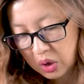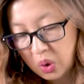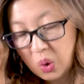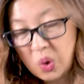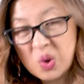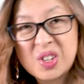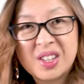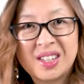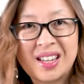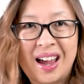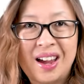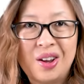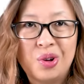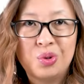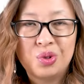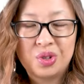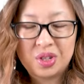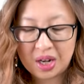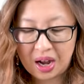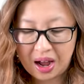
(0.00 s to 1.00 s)
Or
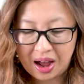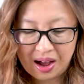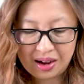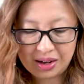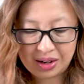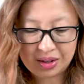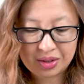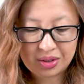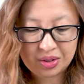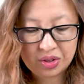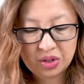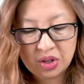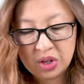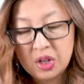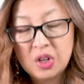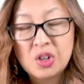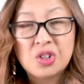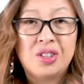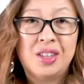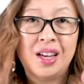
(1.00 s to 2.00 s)
sales targets.
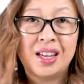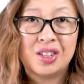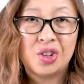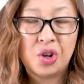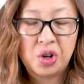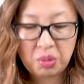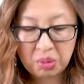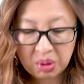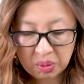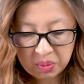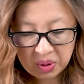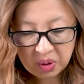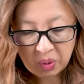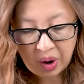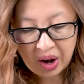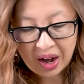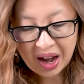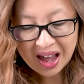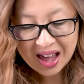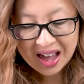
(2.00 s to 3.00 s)
So that's going to be a big
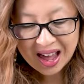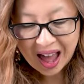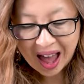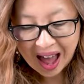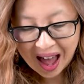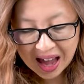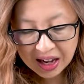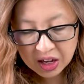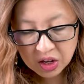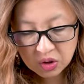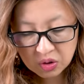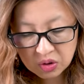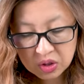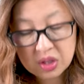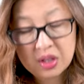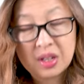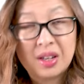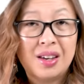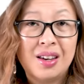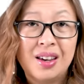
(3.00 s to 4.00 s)
one.
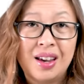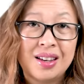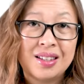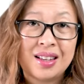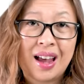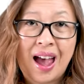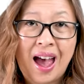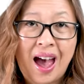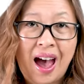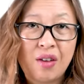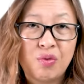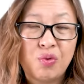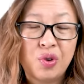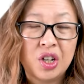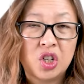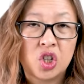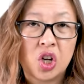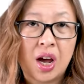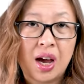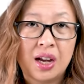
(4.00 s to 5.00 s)
Accuracy is, have we
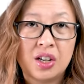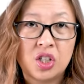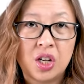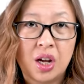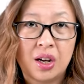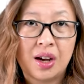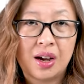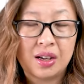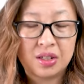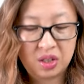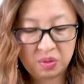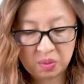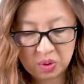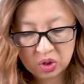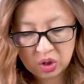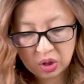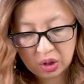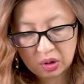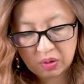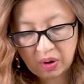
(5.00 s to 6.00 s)
charged our customers
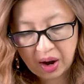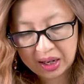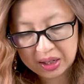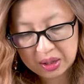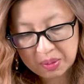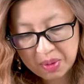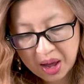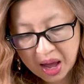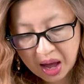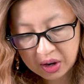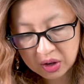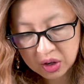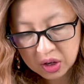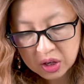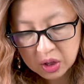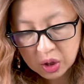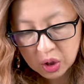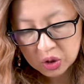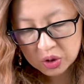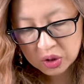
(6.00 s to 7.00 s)
the correct amount?
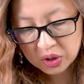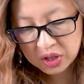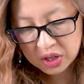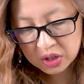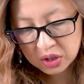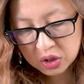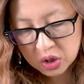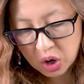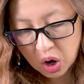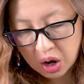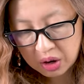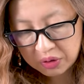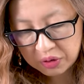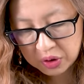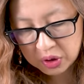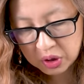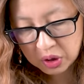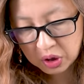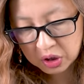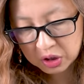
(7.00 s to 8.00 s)
So this is
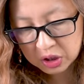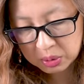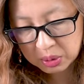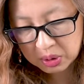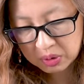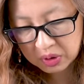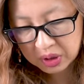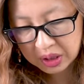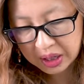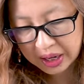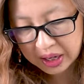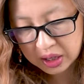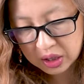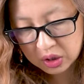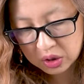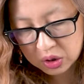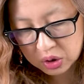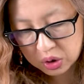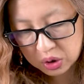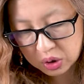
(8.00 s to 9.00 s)
often going to be
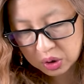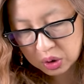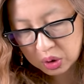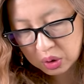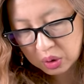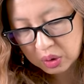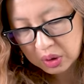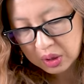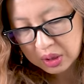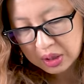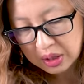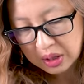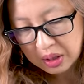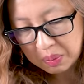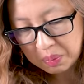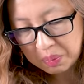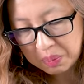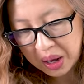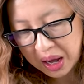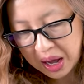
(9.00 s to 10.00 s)
related to
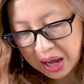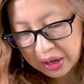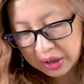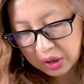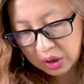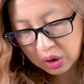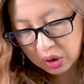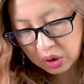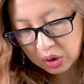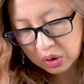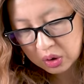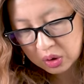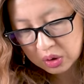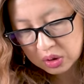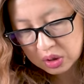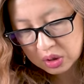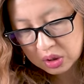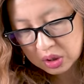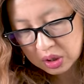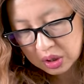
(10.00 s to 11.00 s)

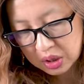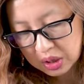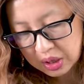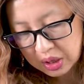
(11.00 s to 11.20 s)
barcodes